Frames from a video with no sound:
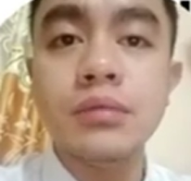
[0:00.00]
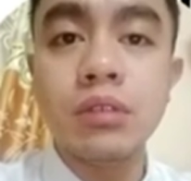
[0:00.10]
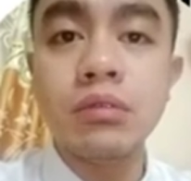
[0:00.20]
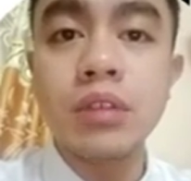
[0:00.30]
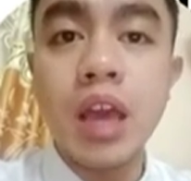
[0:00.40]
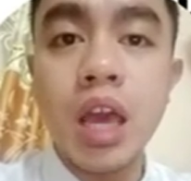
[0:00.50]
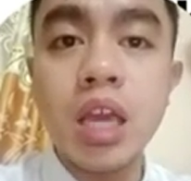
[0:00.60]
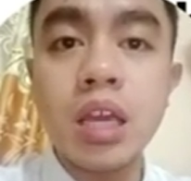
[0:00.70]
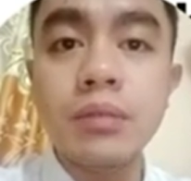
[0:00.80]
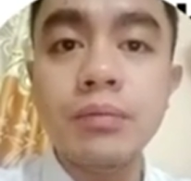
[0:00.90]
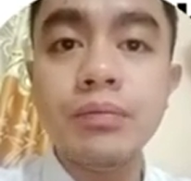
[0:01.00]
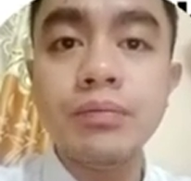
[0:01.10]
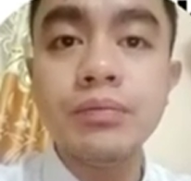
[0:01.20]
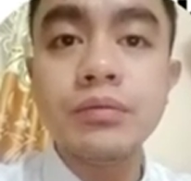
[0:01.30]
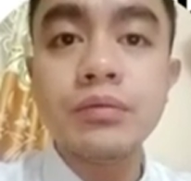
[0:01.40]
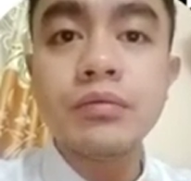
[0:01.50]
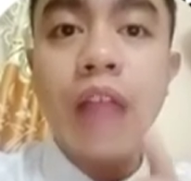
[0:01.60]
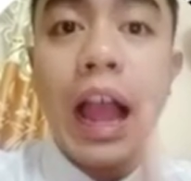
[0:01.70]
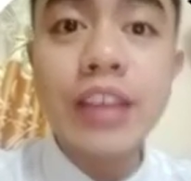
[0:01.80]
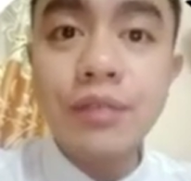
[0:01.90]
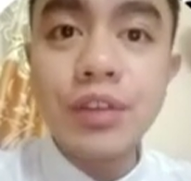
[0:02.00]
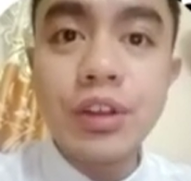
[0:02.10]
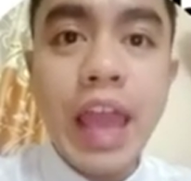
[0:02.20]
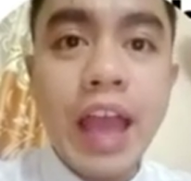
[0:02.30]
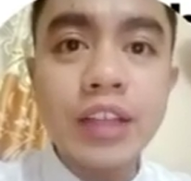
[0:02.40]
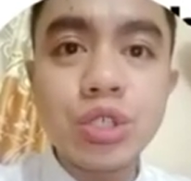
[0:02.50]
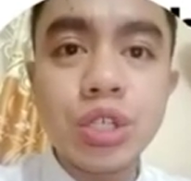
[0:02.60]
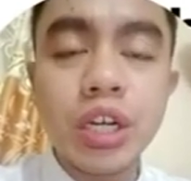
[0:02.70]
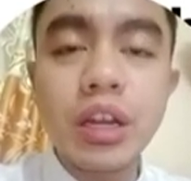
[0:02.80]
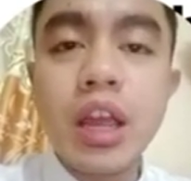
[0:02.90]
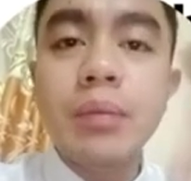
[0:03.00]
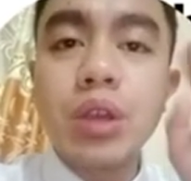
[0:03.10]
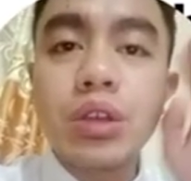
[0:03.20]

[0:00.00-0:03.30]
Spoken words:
Okay? I gave you the answer because